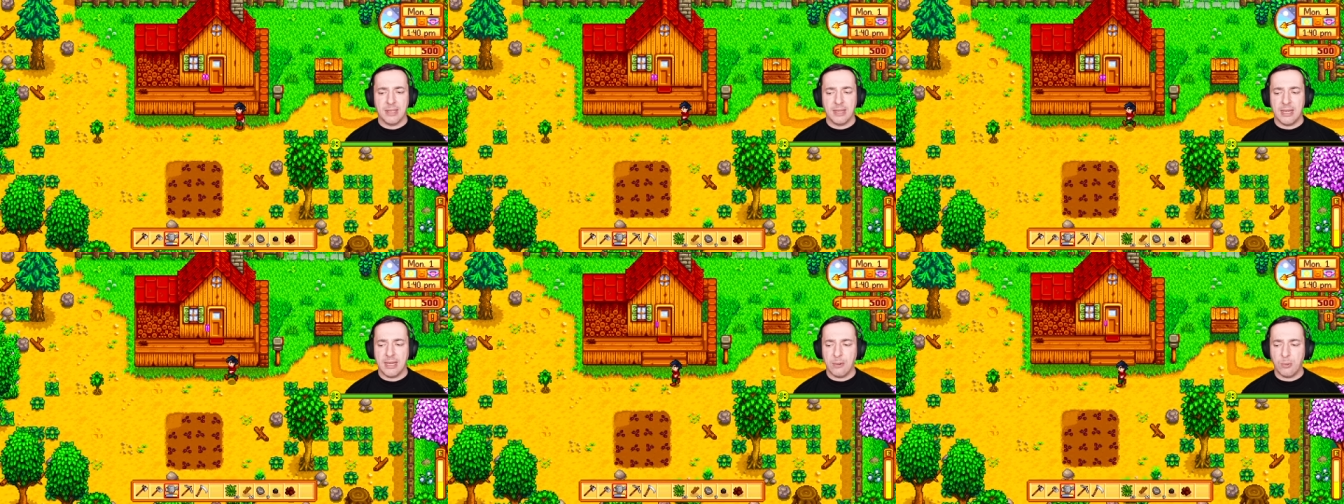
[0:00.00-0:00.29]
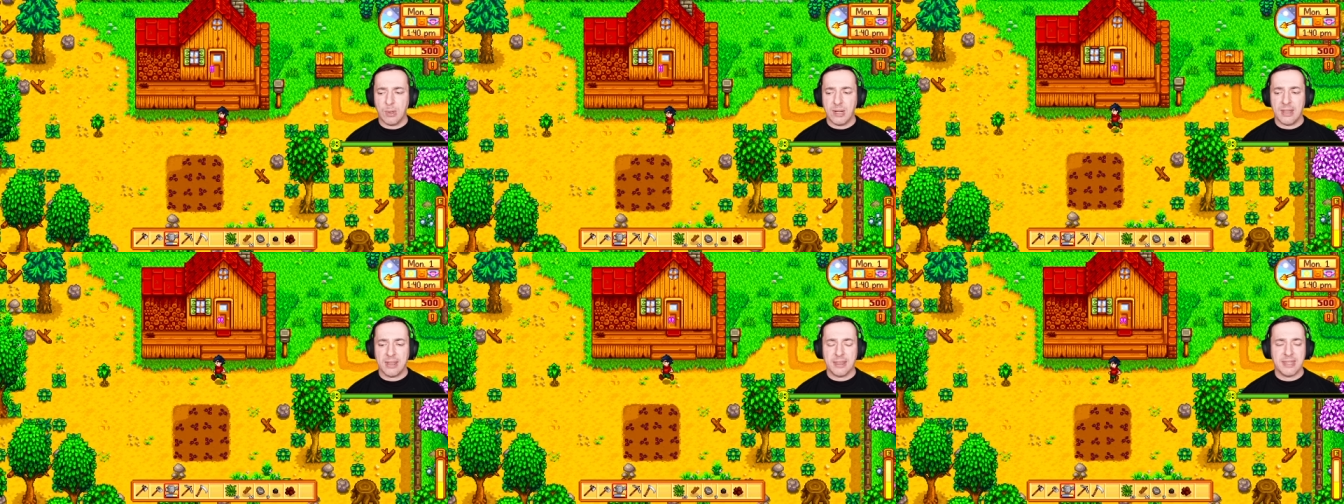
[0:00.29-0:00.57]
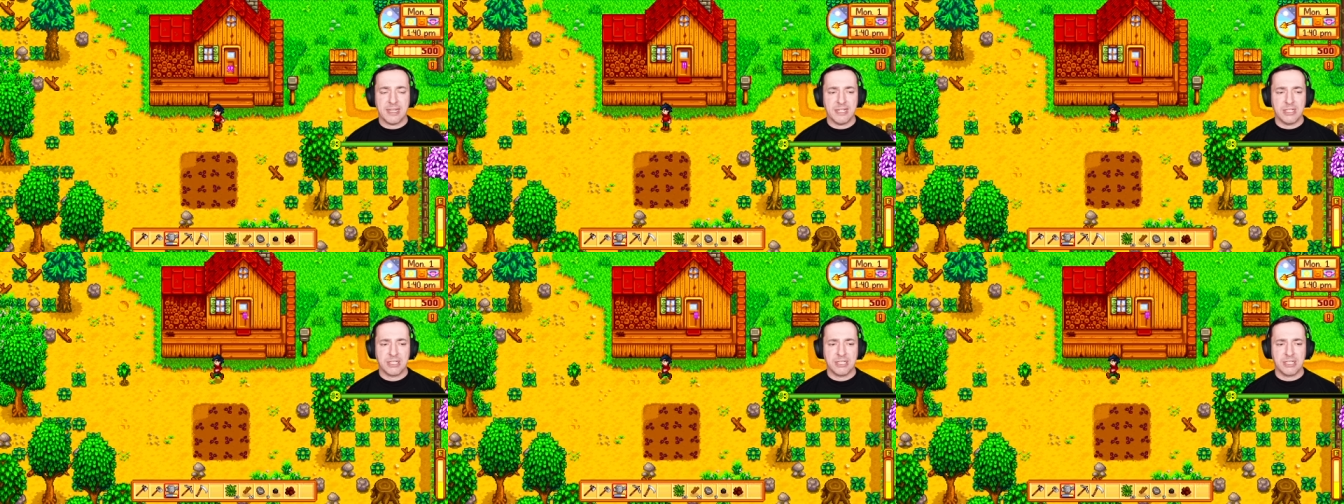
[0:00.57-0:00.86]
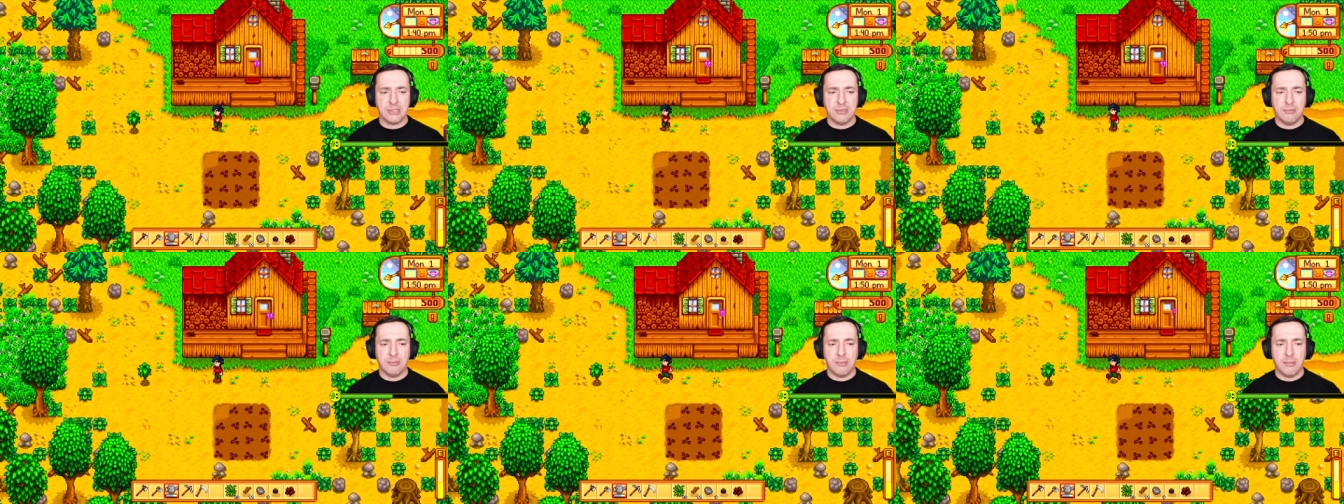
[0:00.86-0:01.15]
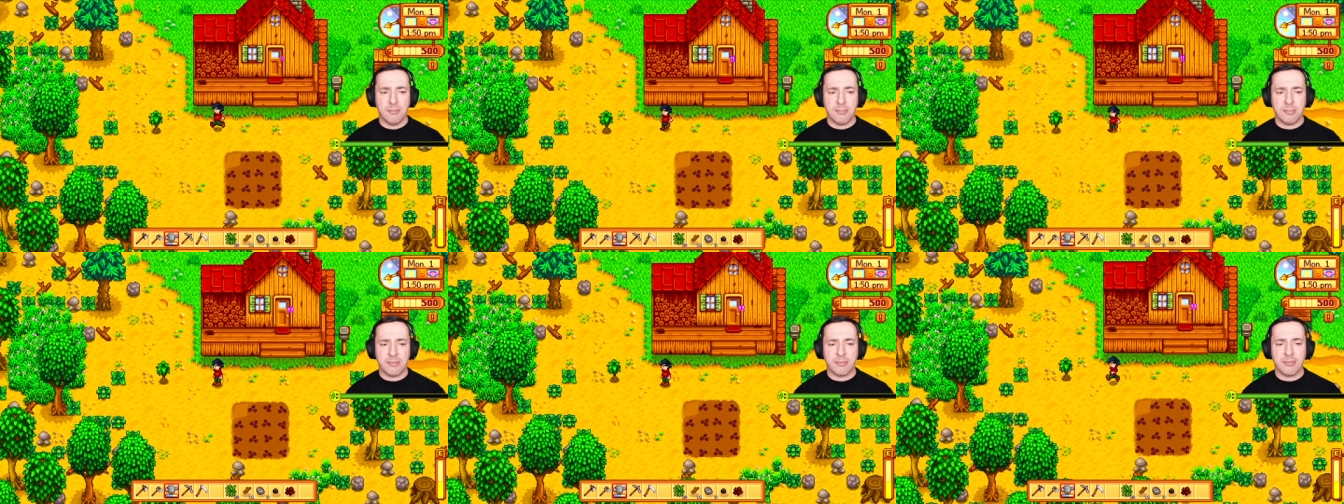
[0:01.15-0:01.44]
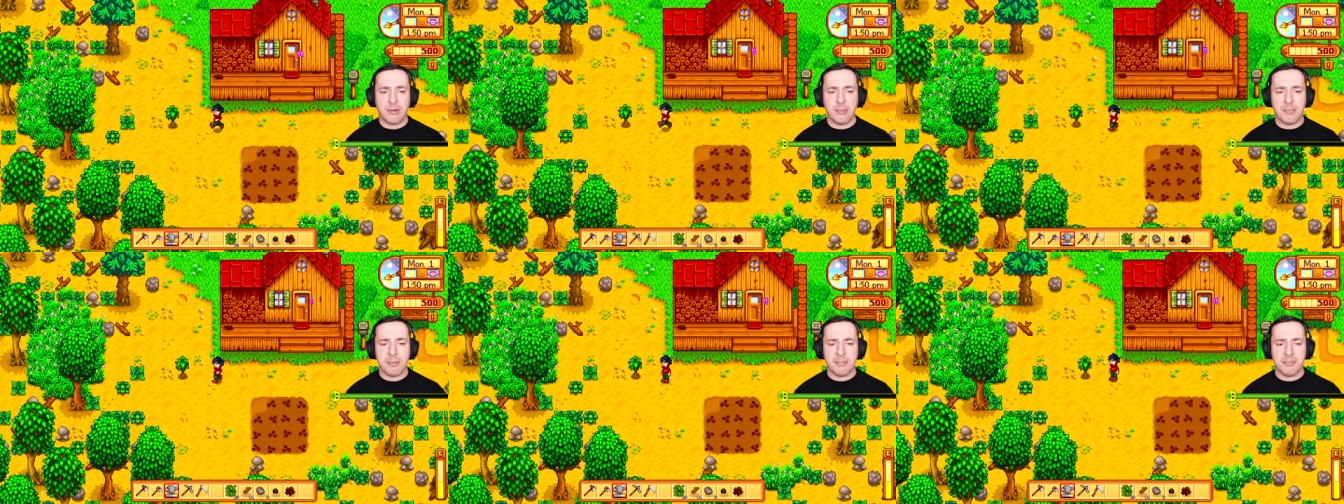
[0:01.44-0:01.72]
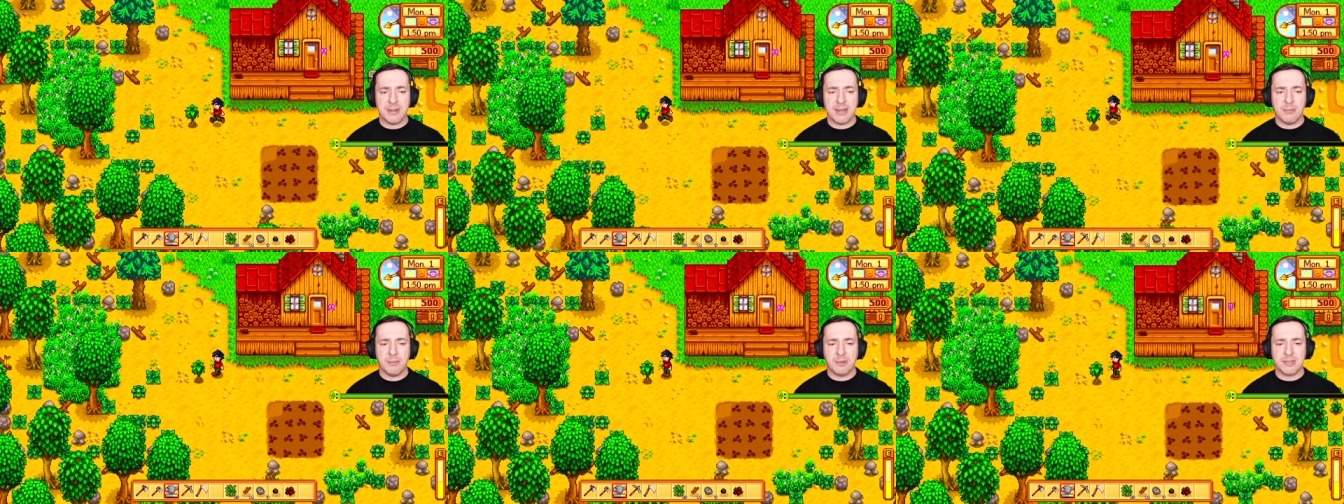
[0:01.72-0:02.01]
Now, one of the things that you will
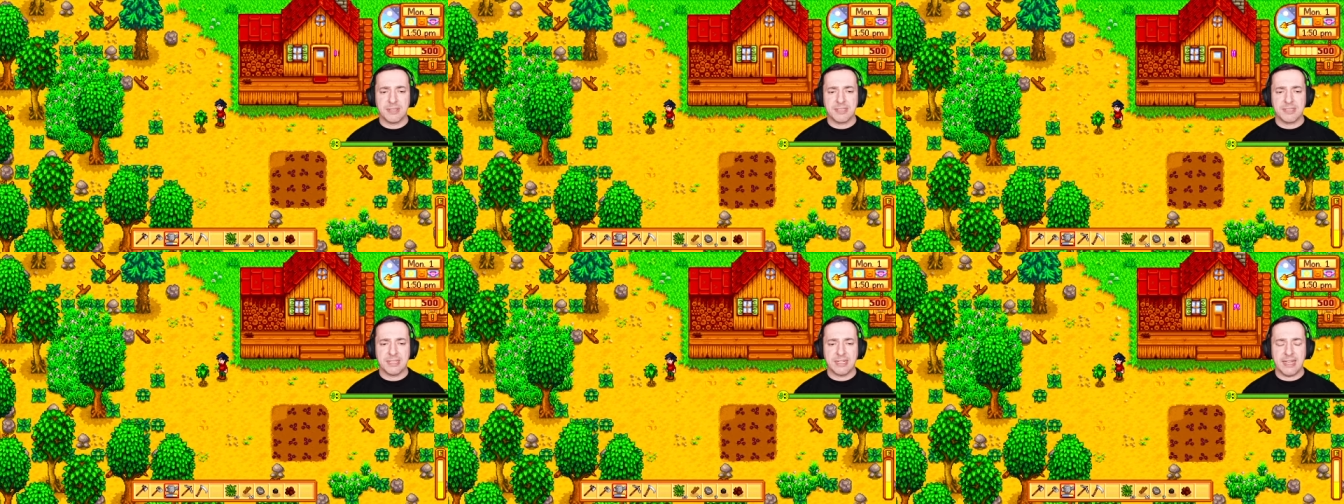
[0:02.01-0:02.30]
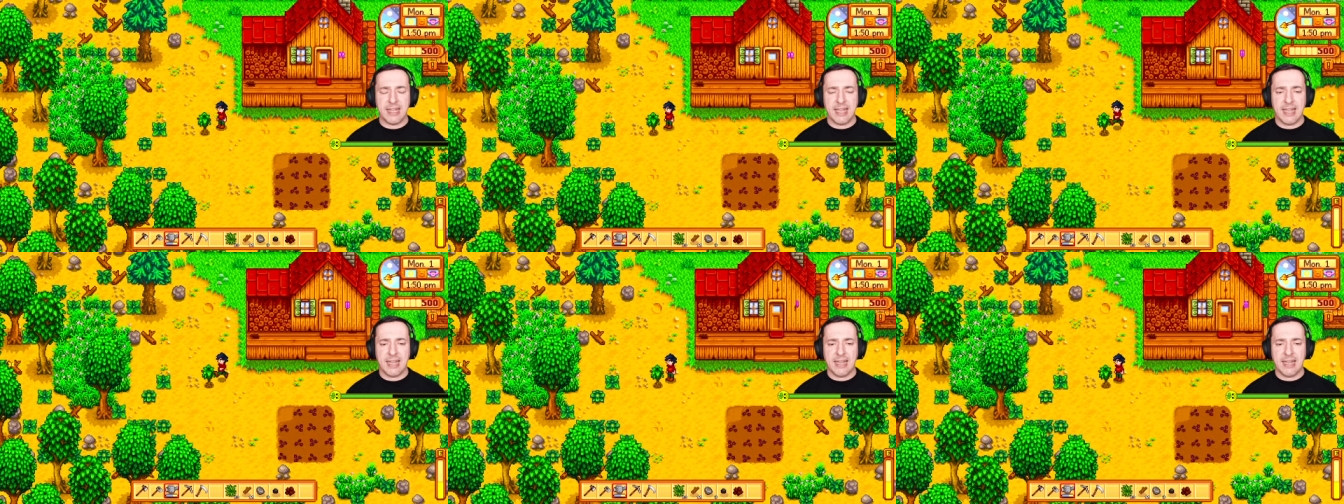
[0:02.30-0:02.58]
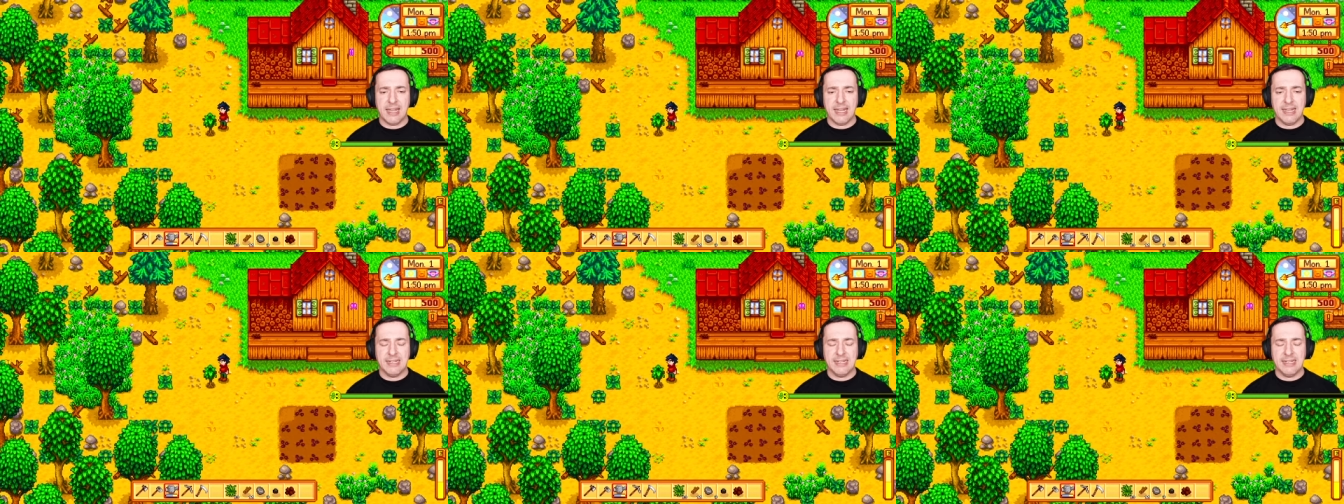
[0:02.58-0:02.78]
probably want to get